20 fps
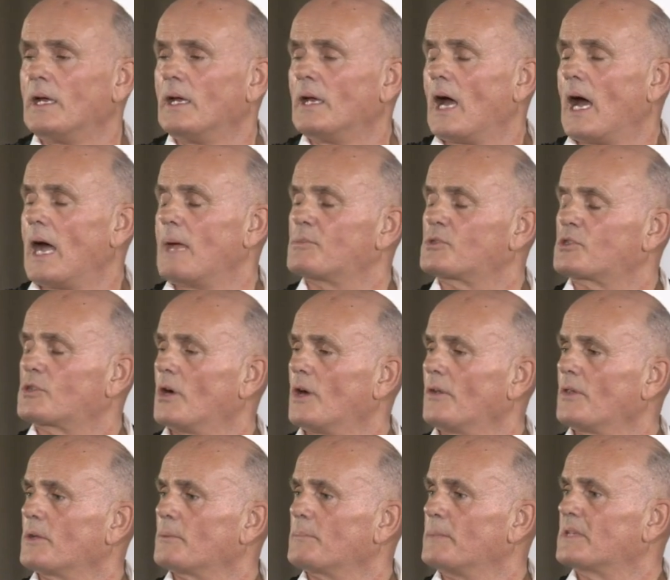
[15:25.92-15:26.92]
I'm sure
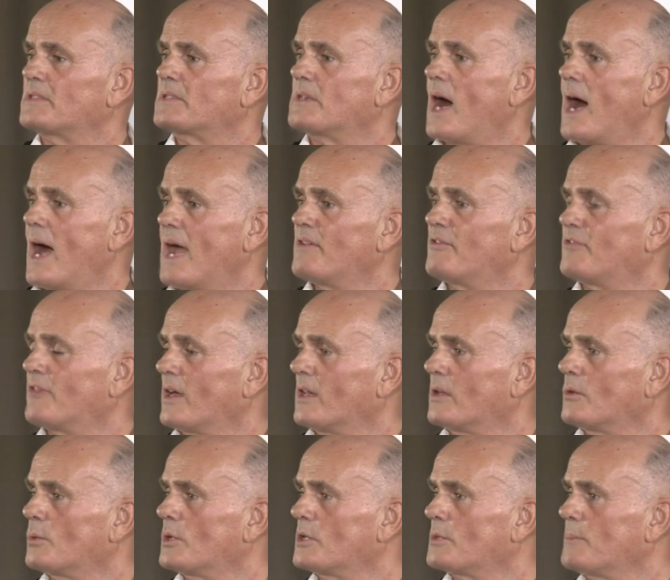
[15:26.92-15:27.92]
that Mr. Eiffel
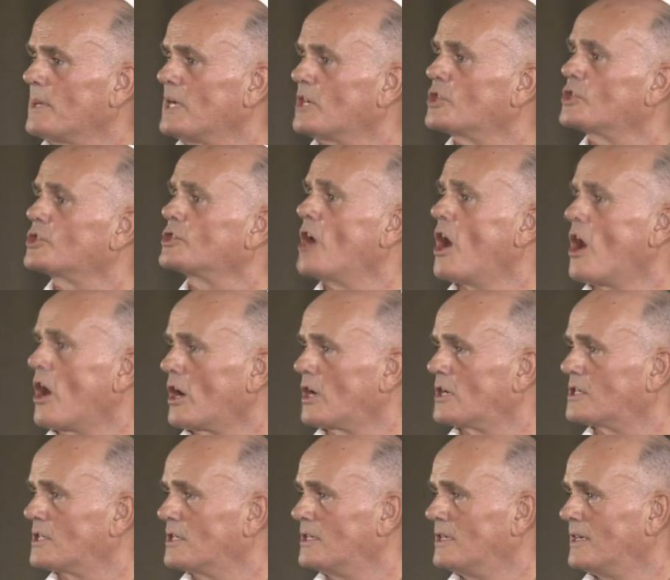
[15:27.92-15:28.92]
would be shocked
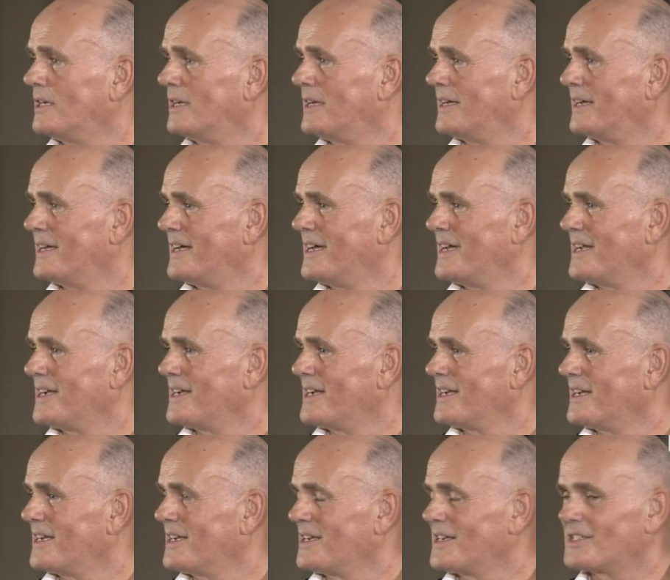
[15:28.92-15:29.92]

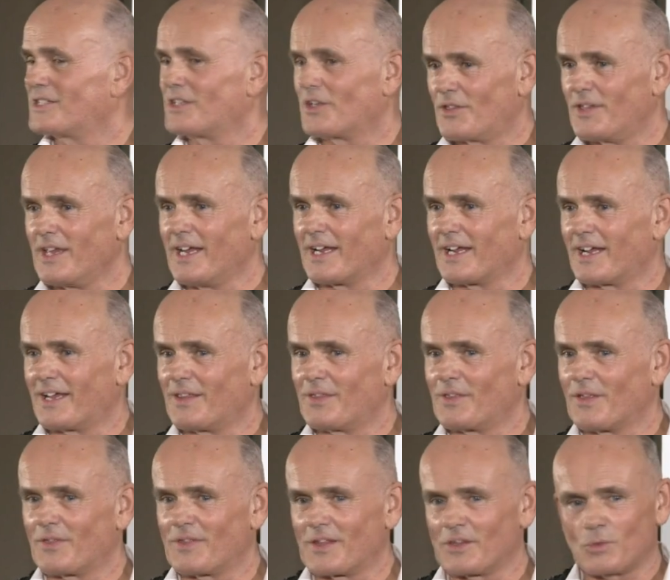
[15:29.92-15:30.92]
to think
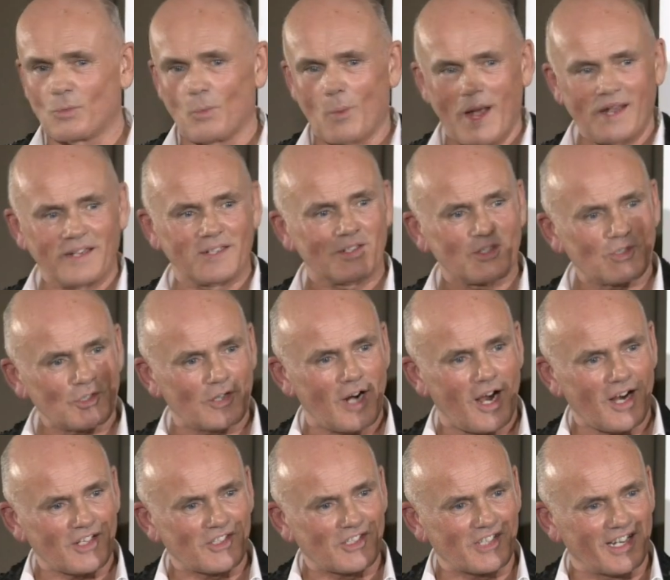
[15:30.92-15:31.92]
that this one
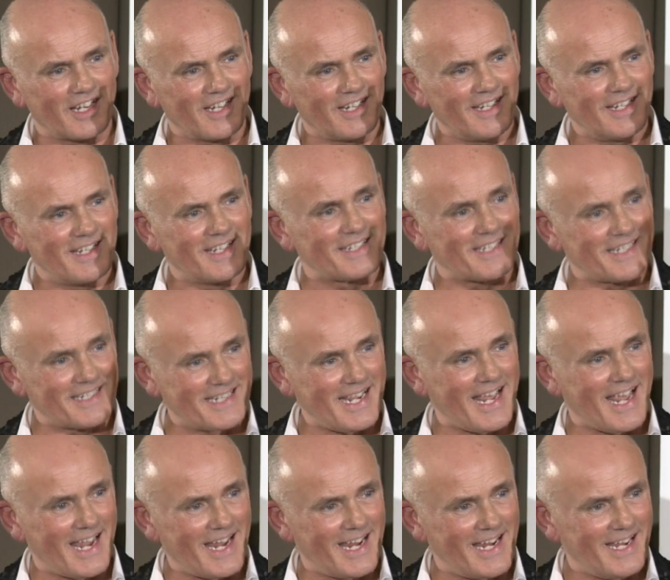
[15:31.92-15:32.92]
structure
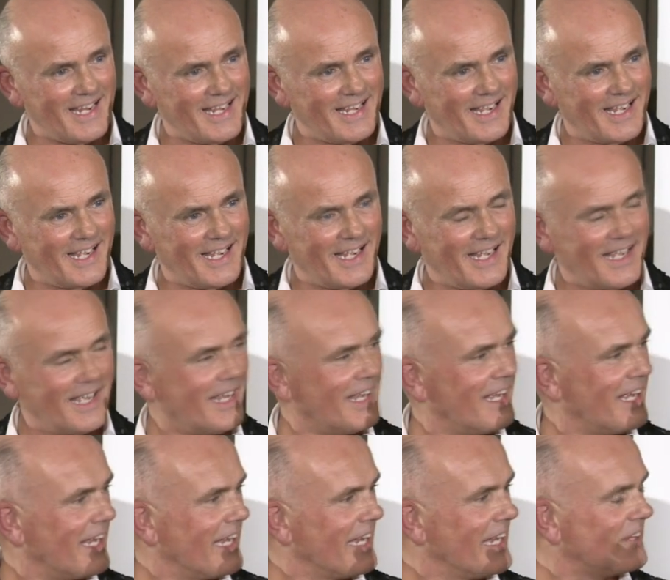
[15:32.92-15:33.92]
today
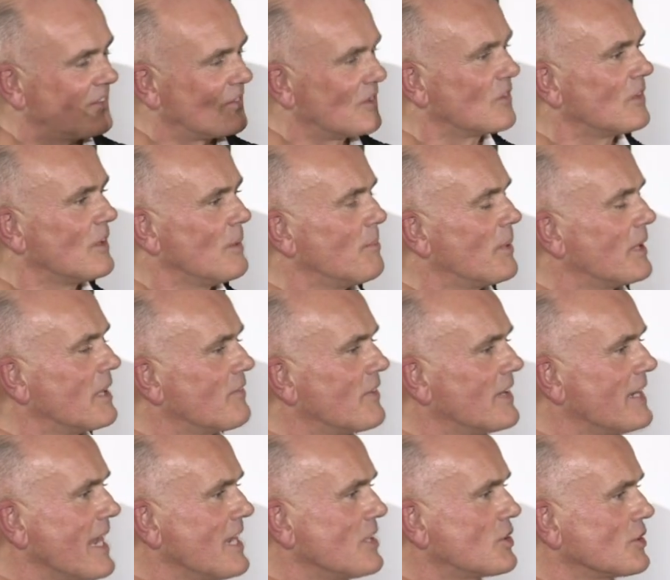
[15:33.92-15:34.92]
is the symbol of a
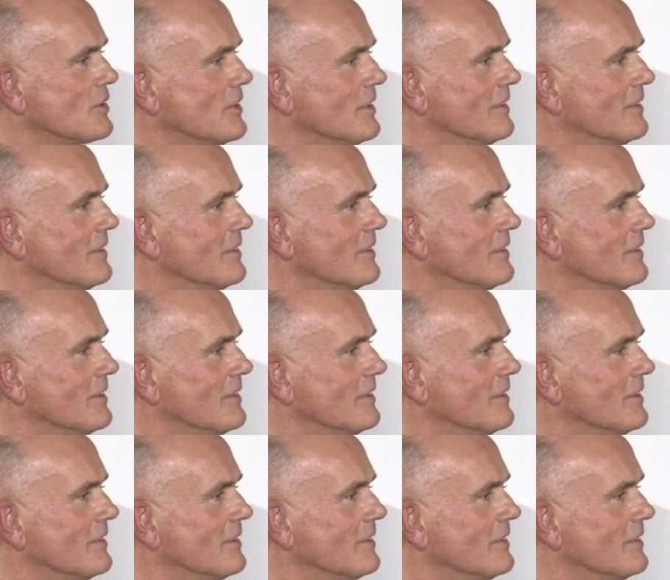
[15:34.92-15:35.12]
nation.